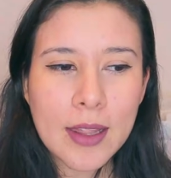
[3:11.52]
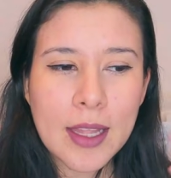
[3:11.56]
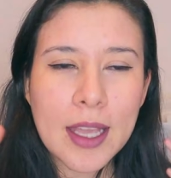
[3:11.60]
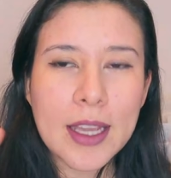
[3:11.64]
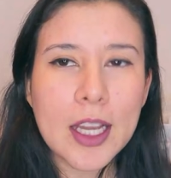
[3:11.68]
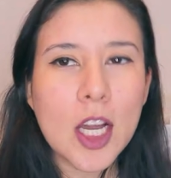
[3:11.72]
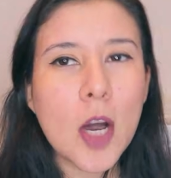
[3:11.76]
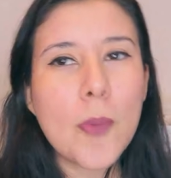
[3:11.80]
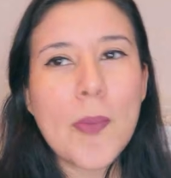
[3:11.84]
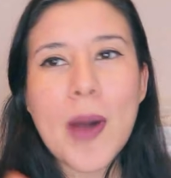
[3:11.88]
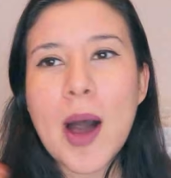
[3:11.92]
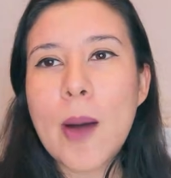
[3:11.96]

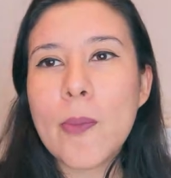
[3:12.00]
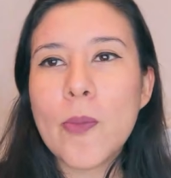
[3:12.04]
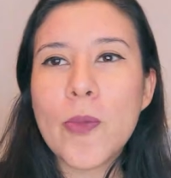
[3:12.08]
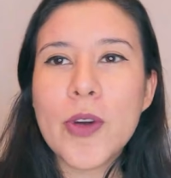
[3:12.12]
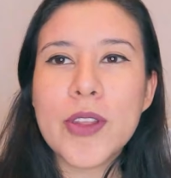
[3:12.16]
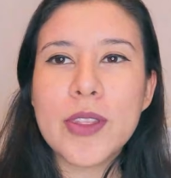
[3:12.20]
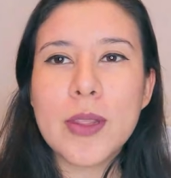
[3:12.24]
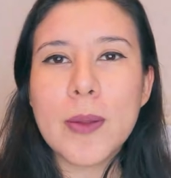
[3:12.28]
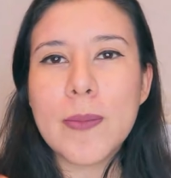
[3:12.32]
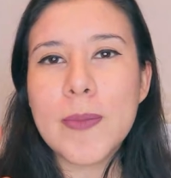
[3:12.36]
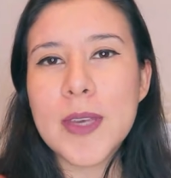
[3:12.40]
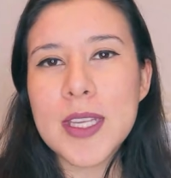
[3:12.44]
like come up
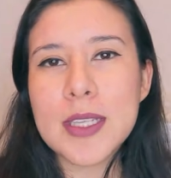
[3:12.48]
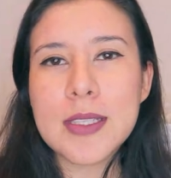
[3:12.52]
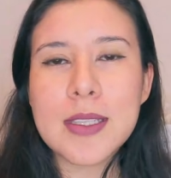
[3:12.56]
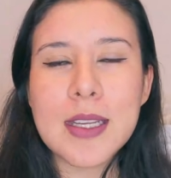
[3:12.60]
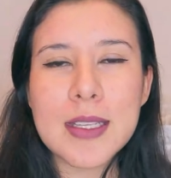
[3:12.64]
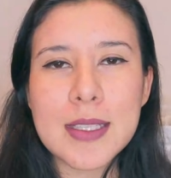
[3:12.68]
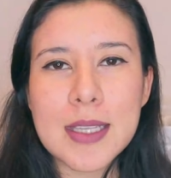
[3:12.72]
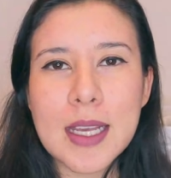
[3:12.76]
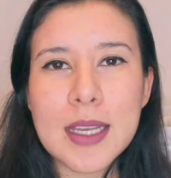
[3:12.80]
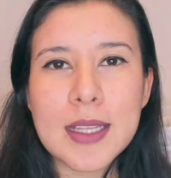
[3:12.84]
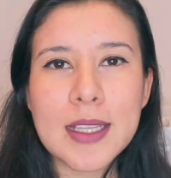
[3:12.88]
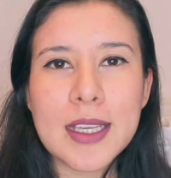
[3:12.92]
with the
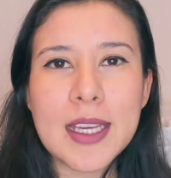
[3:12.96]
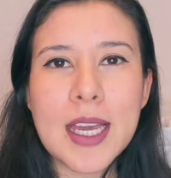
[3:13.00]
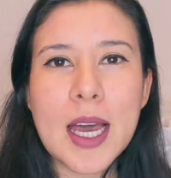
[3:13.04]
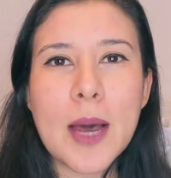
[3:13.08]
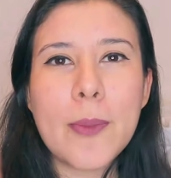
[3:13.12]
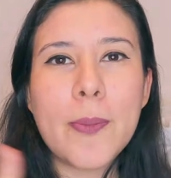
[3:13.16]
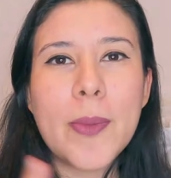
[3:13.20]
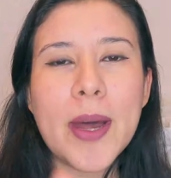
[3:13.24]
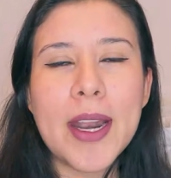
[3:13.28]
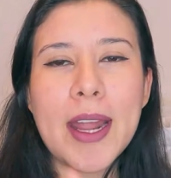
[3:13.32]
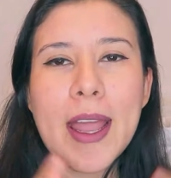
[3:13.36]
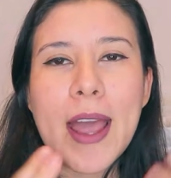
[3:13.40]
business
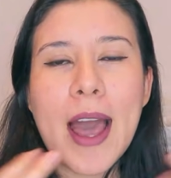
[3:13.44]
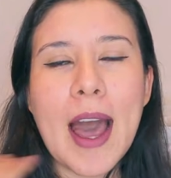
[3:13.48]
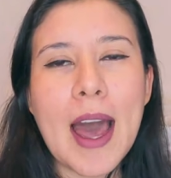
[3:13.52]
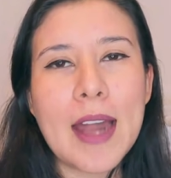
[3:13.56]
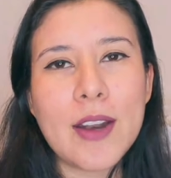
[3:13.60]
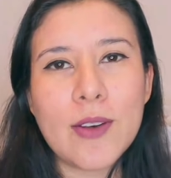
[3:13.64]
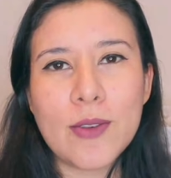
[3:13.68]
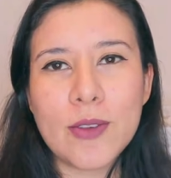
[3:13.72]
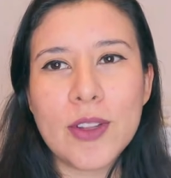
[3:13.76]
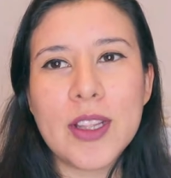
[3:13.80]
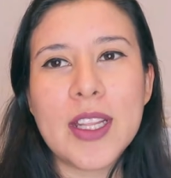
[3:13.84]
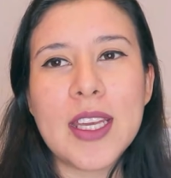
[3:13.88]
idea, but I
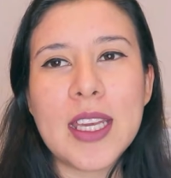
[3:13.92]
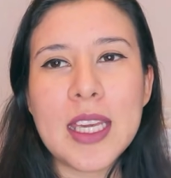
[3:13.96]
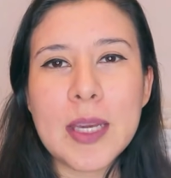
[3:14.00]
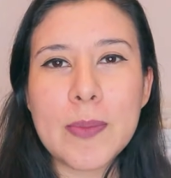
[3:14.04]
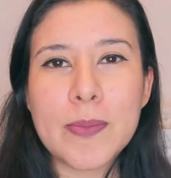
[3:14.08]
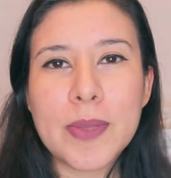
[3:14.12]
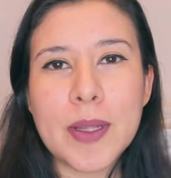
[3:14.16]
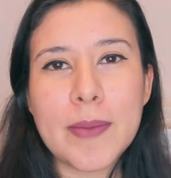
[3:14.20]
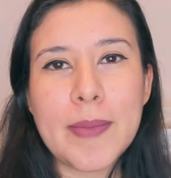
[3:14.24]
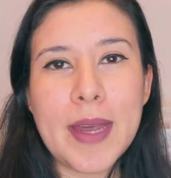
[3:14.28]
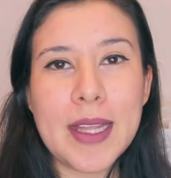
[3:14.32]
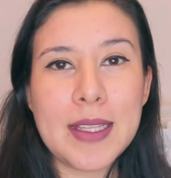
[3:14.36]
hadn't really
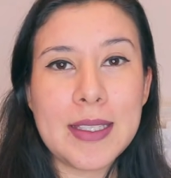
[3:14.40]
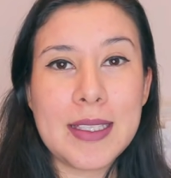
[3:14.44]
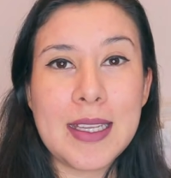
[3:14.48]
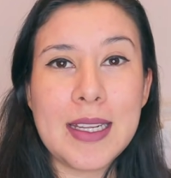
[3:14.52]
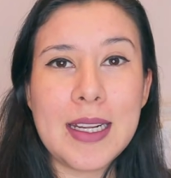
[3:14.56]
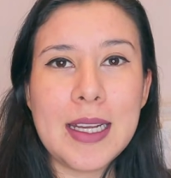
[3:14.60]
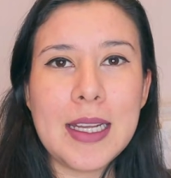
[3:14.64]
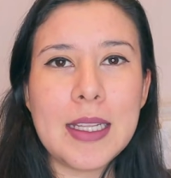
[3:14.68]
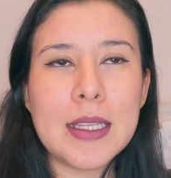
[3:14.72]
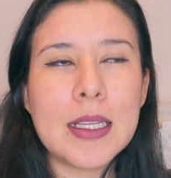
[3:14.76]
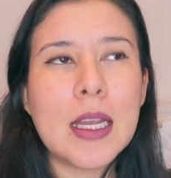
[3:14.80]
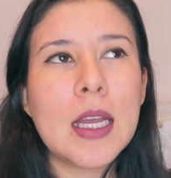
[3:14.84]

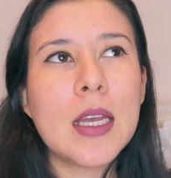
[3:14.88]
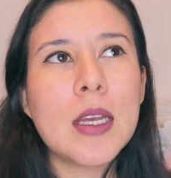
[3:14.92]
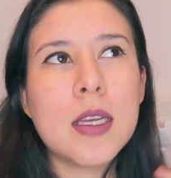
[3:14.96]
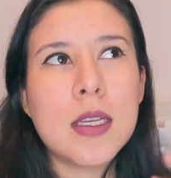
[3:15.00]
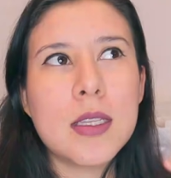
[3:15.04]
implemented it.